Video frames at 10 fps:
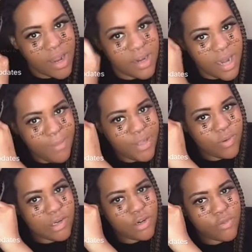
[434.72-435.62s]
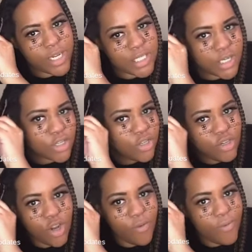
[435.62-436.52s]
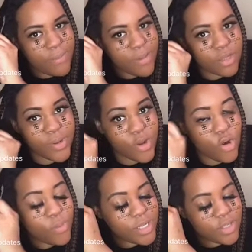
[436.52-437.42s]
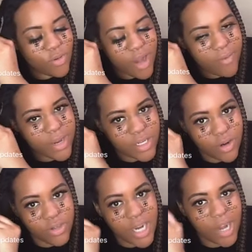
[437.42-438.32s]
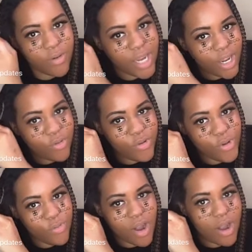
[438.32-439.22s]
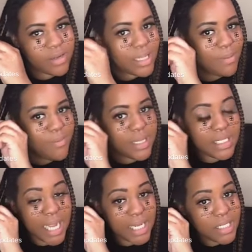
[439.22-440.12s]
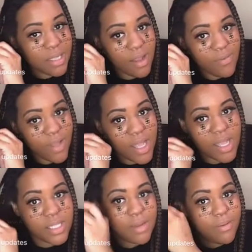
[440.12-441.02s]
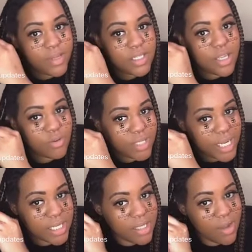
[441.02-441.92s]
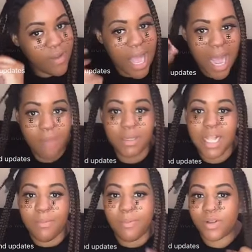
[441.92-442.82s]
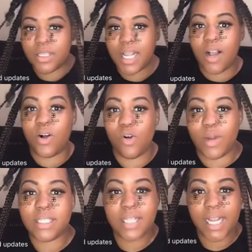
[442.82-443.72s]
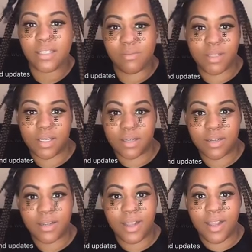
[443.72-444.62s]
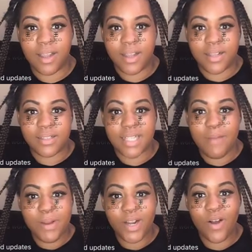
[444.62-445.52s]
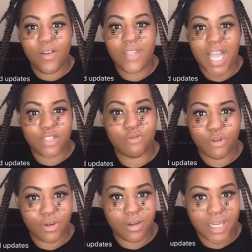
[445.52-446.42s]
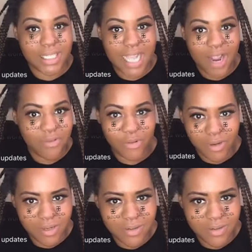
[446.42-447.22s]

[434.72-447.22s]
Let me do a little research because you know females, we always doing our research. I don't care who you are. Some of us say stuff, some of us don't say stuff. I'm the type of person that always say something. Let me know if that's wrong. Is that wrong?